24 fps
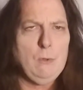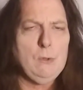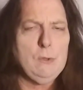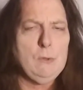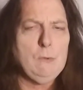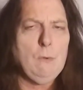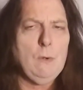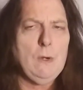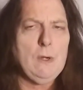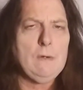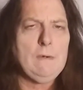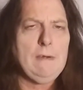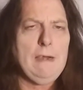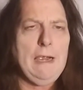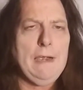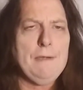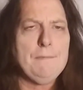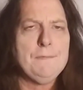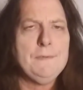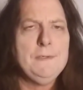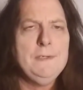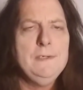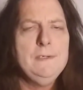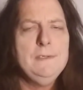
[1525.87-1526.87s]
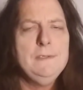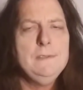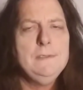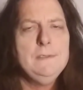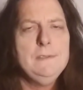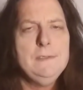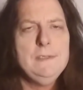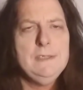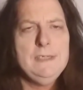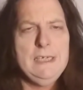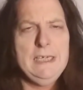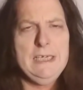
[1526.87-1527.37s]
of Warcraft
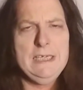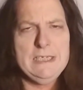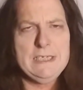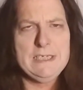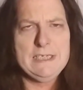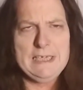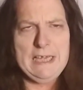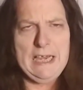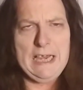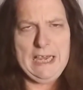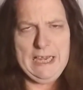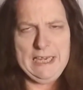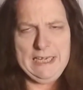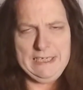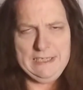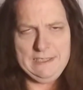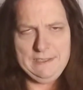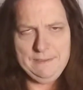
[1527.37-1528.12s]
inside.